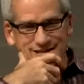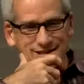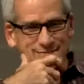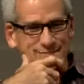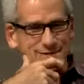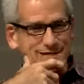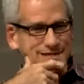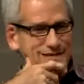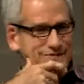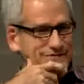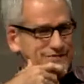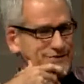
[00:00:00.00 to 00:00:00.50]
Let
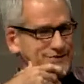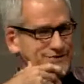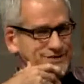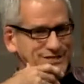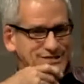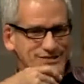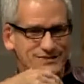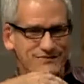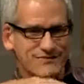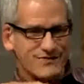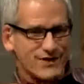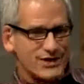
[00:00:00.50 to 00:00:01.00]
me give you
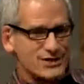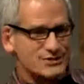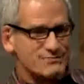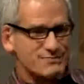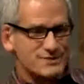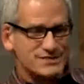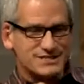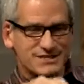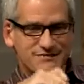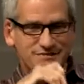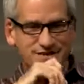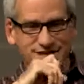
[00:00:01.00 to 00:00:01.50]
just a very
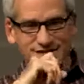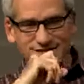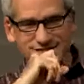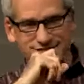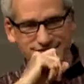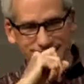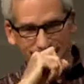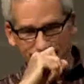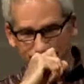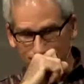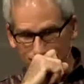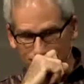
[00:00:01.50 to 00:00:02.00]
specific
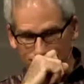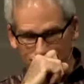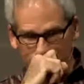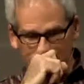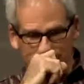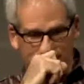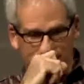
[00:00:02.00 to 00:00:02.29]
example